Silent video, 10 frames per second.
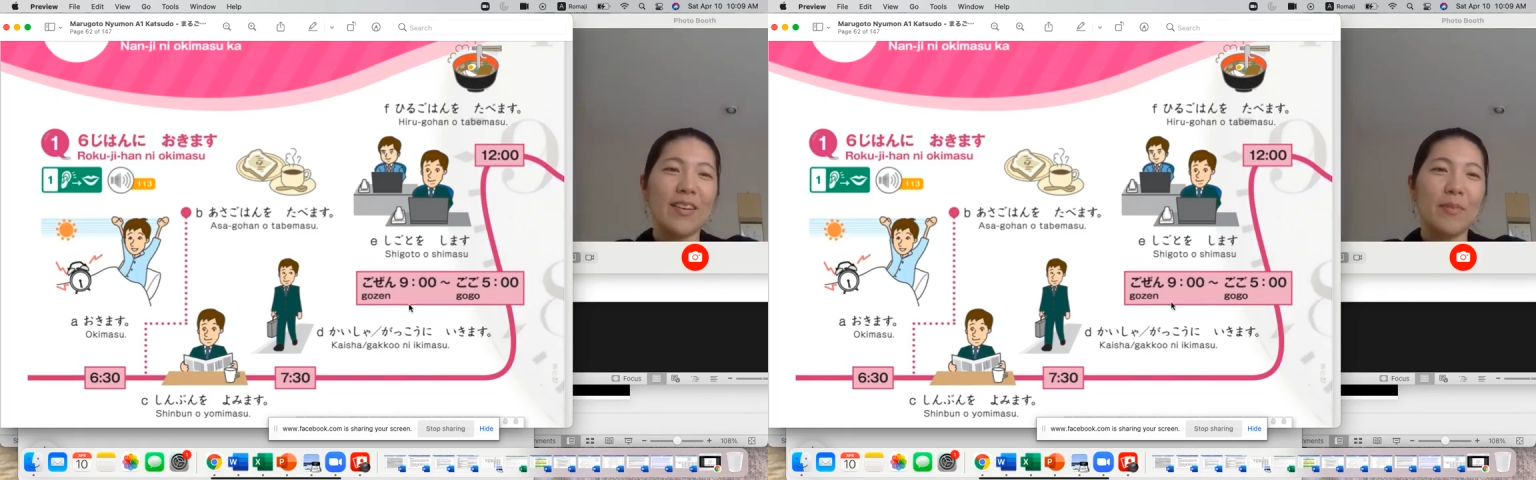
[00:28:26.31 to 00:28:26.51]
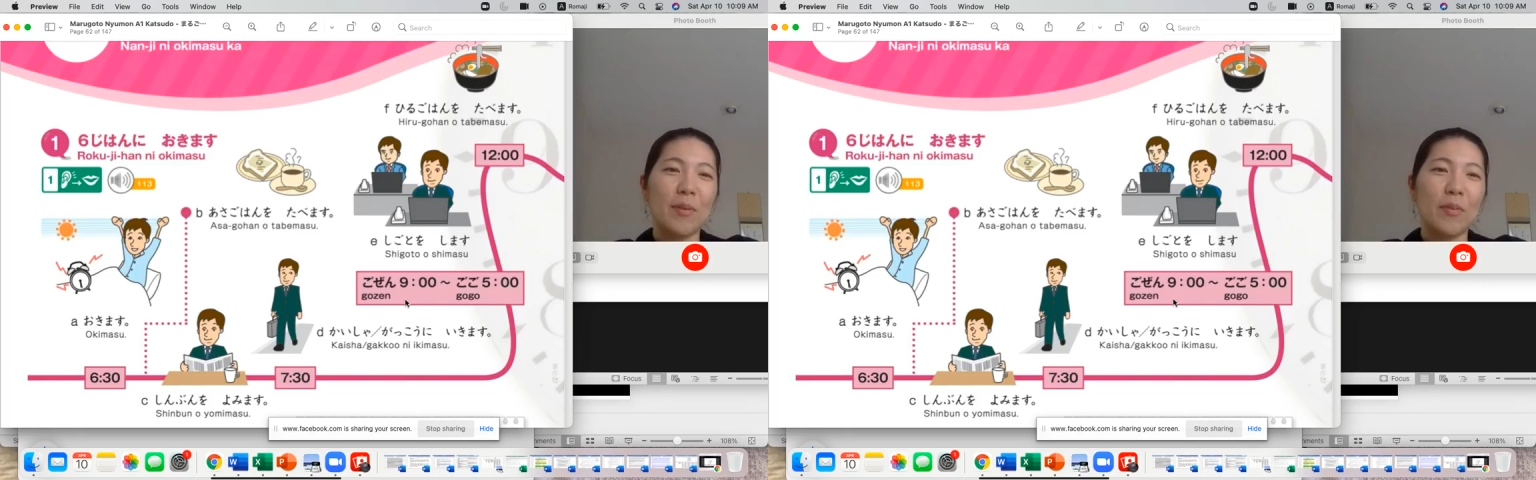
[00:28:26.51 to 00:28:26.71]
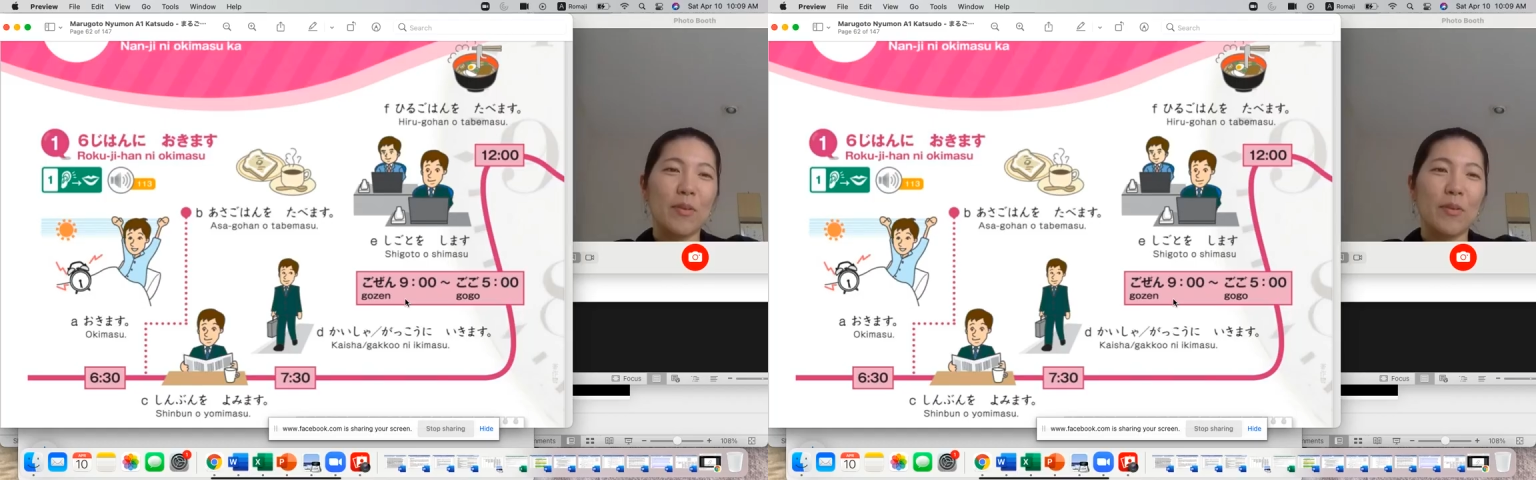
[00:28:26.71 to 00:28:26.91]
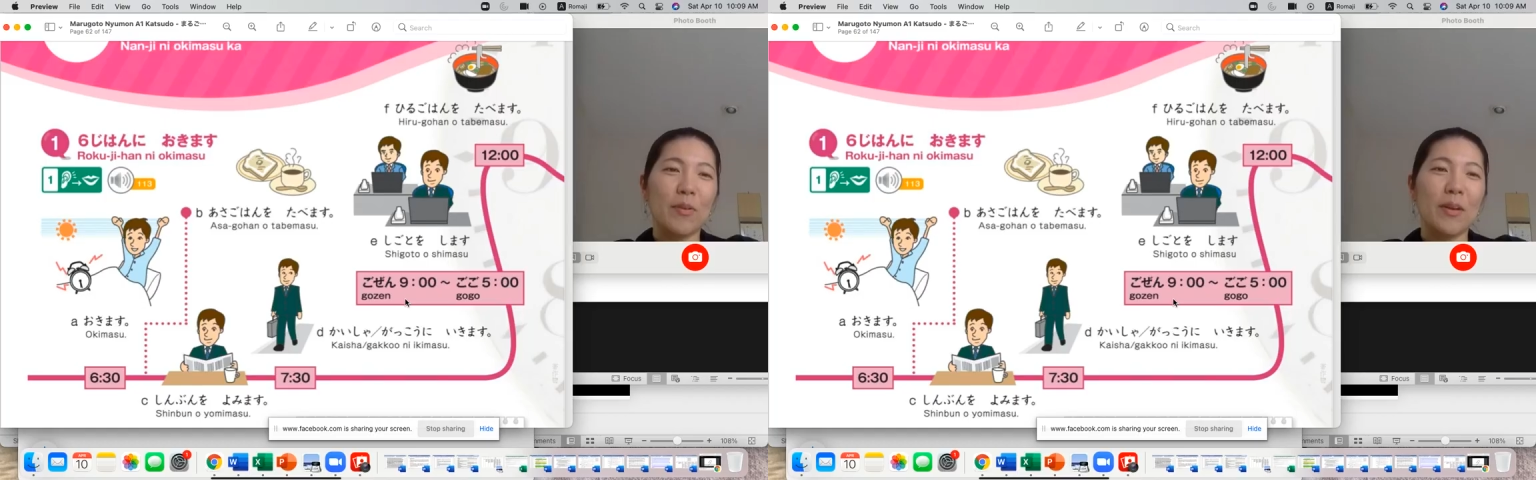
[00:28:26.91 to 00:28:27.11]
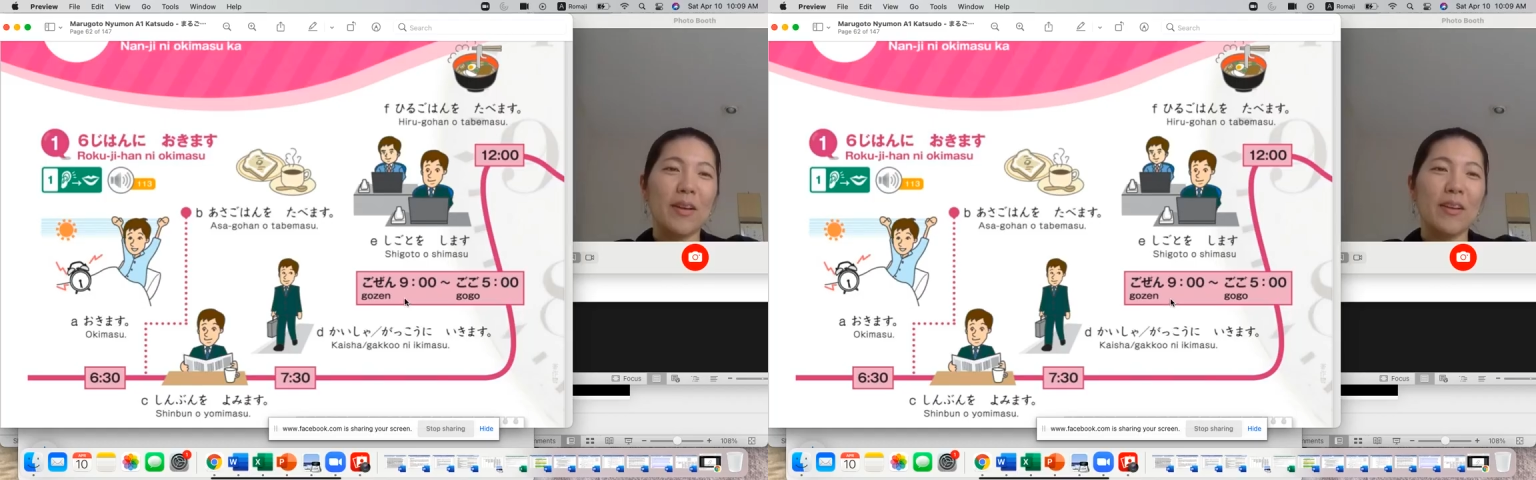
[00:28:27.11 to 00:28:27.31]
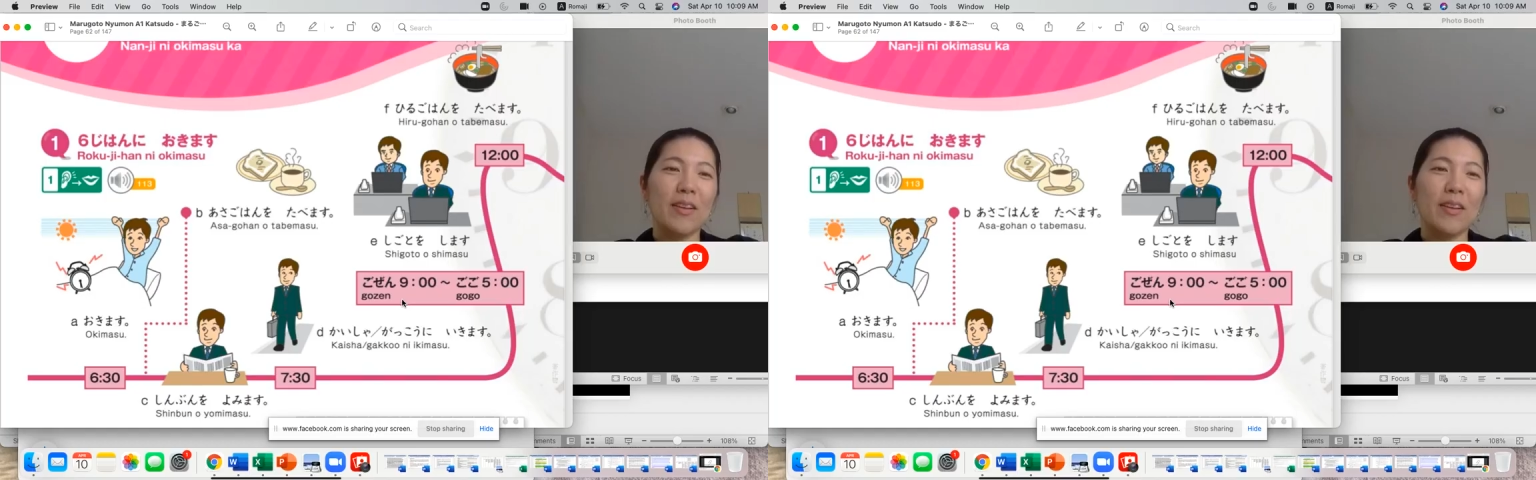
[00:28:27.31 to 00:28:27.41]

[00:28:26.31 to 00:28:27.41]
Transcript: people at work,